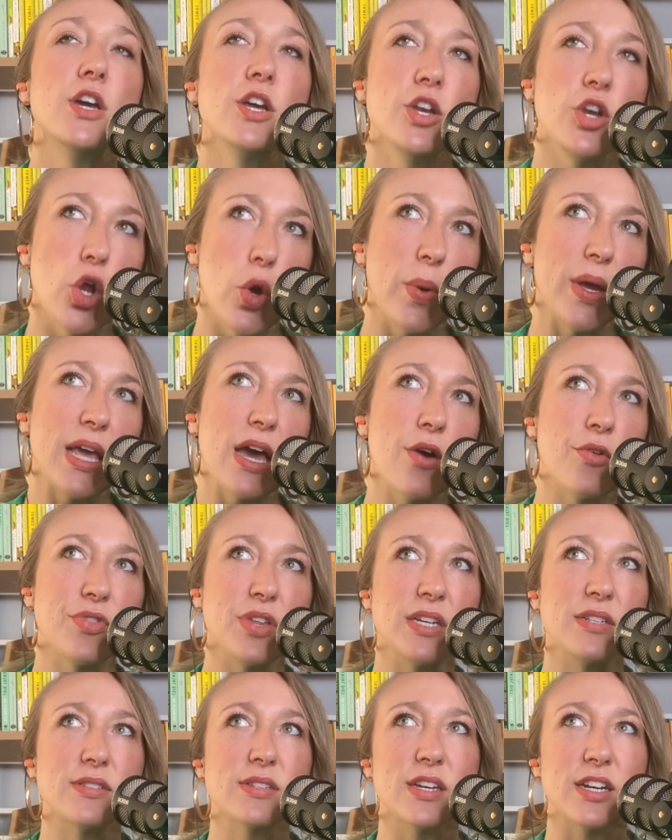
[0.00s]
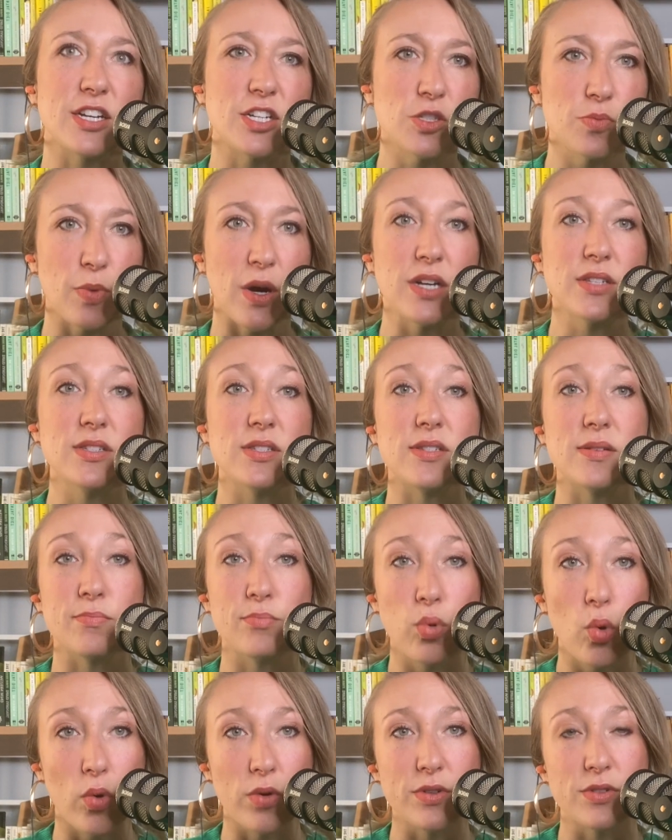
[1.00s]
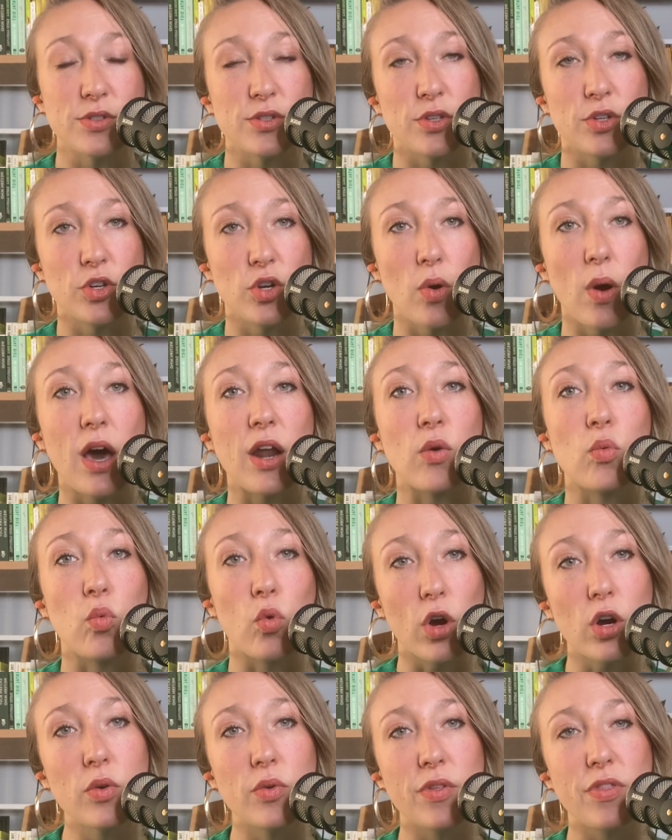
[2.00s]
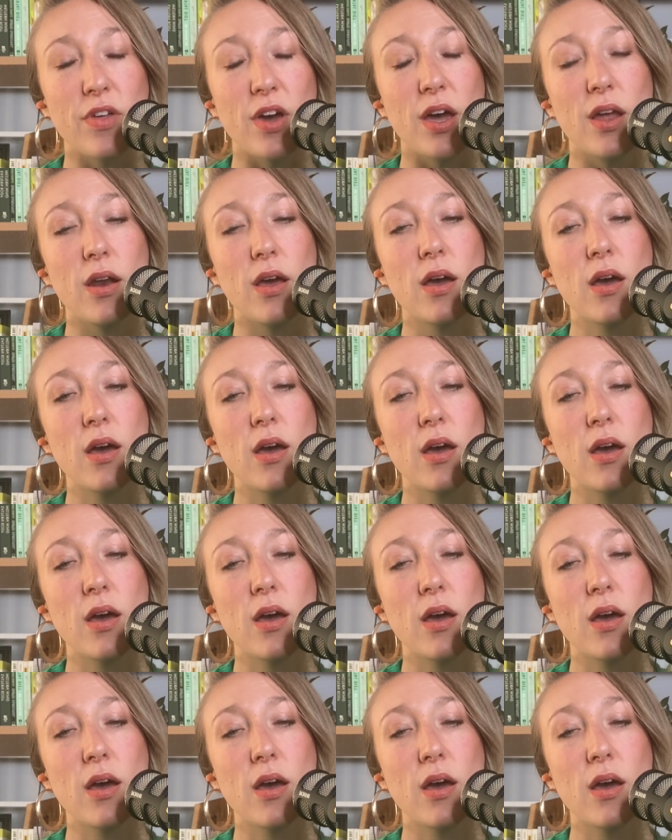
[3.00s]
knowing how things can express is important so you know how to work with it.